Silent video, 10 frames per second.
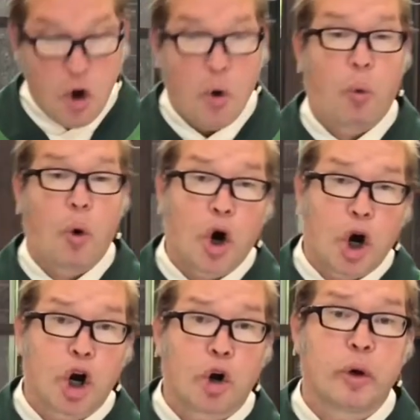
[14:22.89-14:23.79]

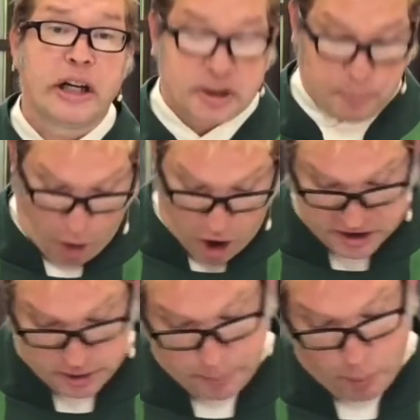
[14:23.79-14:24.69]
We're
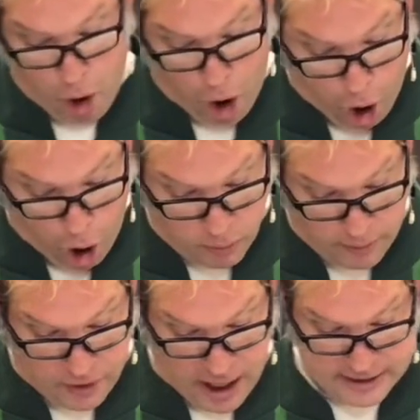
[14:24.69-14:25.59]
responsible, all
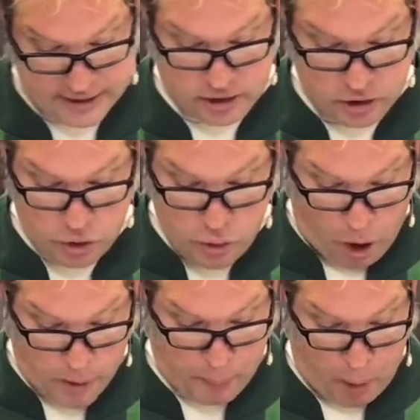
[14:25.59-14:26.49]
of us, to do
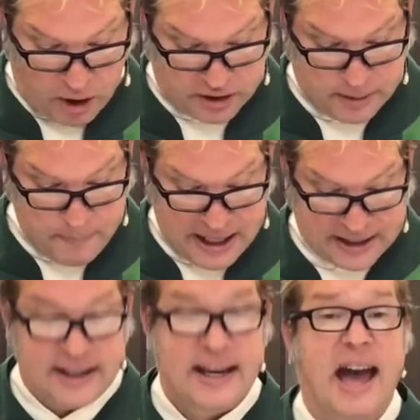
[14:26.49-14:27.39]
our part to make
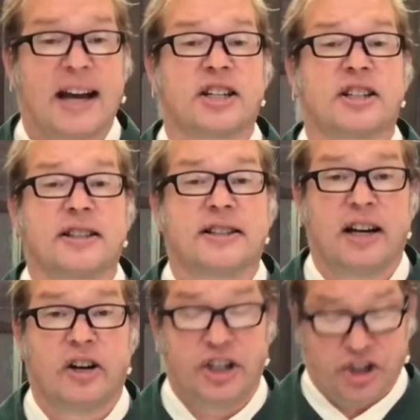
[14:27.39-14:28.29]
the
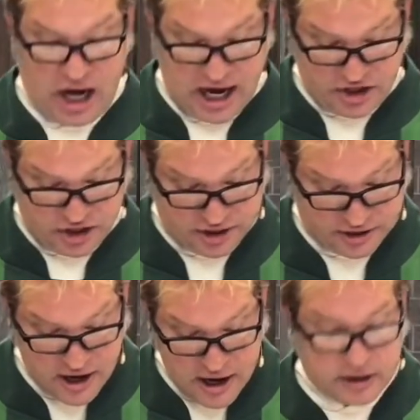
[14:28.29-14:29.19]
necessary changes
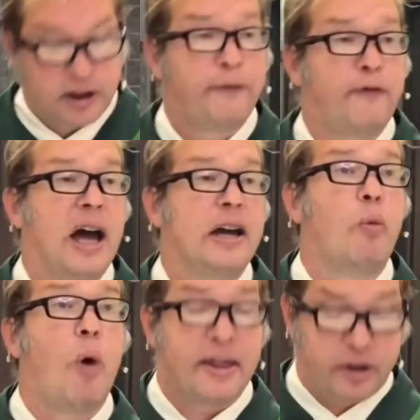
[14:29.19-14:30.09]
to fight,
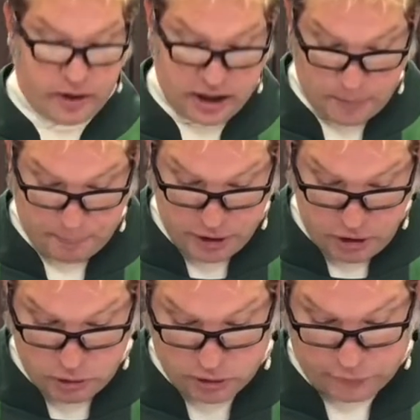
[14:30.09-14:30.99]
whether in the
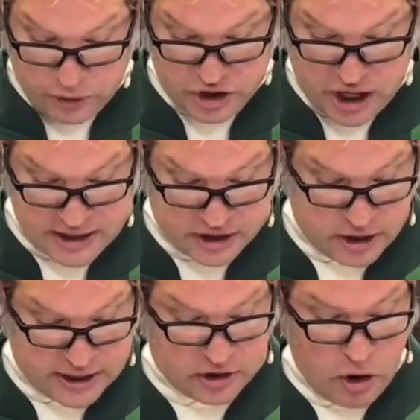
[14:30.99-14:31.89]
pews for
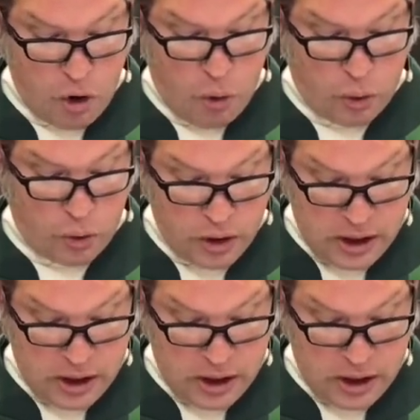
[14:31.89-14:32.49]
justice or